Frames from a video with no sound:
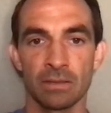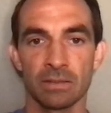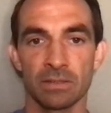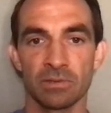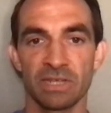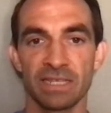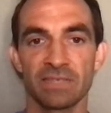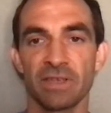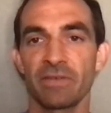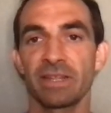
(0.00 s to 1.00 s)
So Jason's
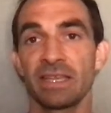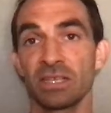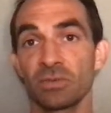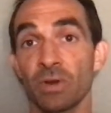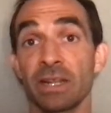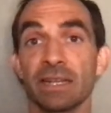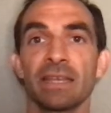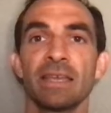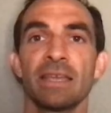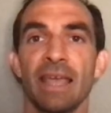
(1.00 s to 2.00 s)
favorite is running.
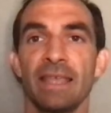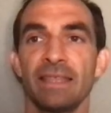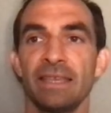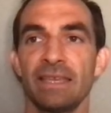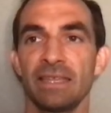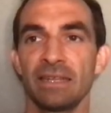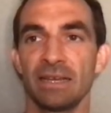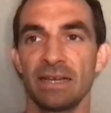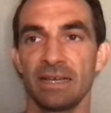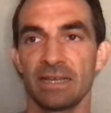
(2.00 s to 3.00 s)
And
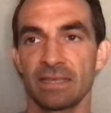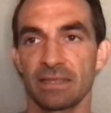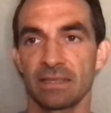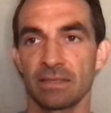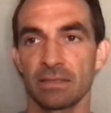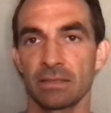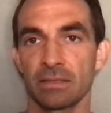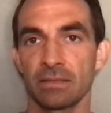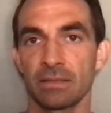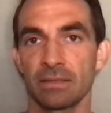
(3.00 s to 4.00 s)
then
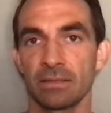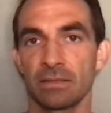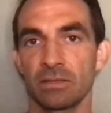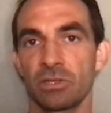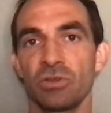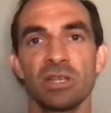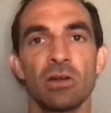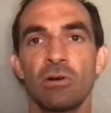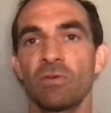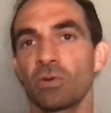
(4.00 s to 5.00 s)
you can
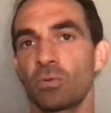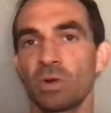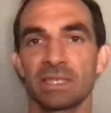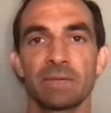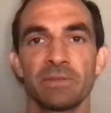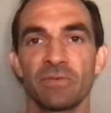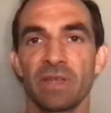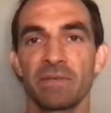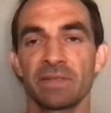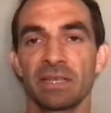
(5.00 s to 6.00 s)
go over what some of their
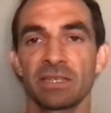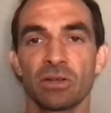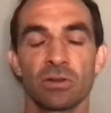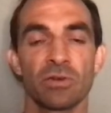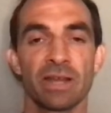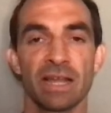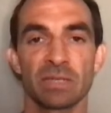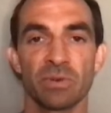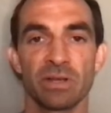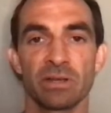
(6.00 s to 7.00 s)
favorite things are. Great
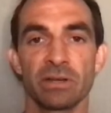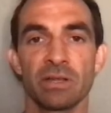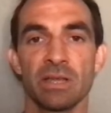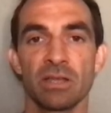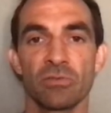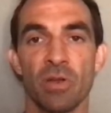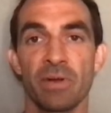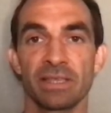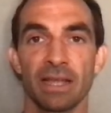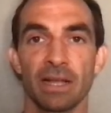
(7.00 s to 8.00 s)
icebreaker, great way
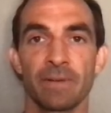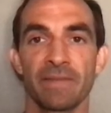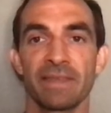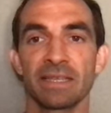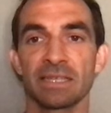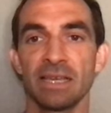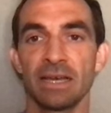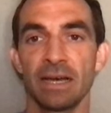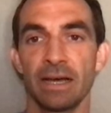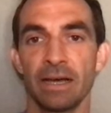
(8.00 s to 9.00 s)
to talk about things.
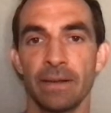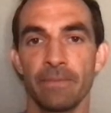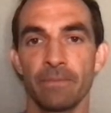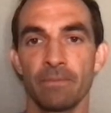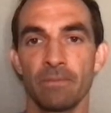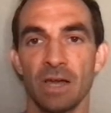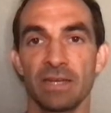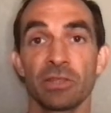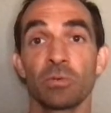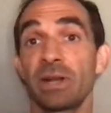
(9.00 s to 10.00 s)

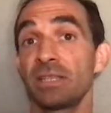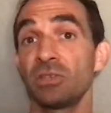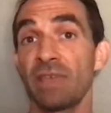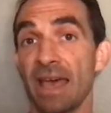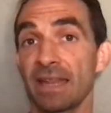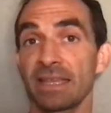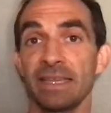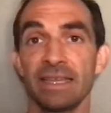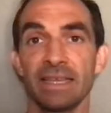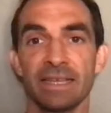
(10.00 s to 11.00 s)
Another way to do that
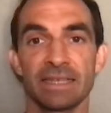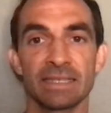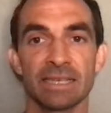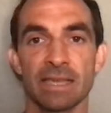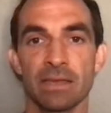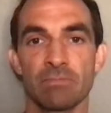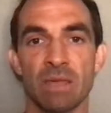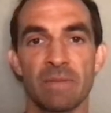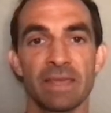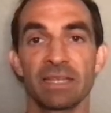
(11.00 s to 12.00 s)
is
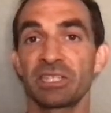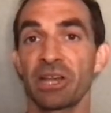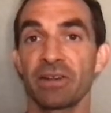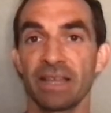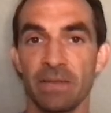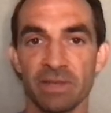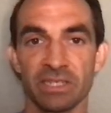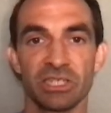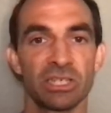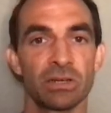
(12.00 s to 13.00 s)
maybe they can share an
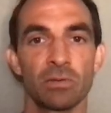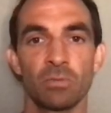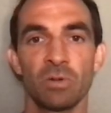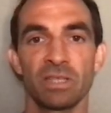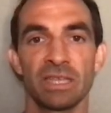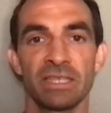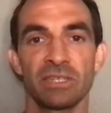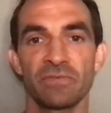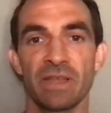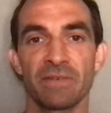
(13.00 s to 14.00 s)
image. What is your
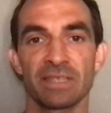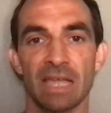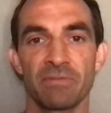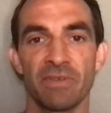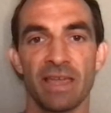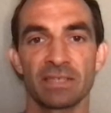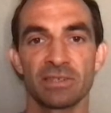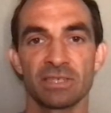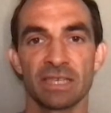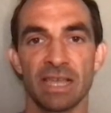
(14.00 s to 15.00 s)
favorite type of
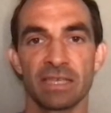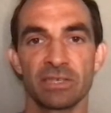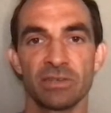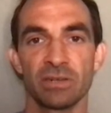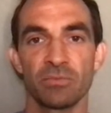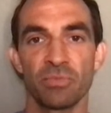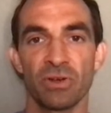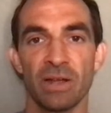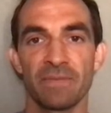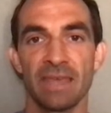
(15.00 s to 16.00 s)
exercise? You can
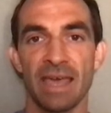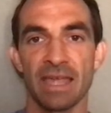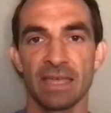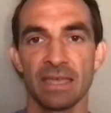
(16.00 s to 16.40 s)
prompt that.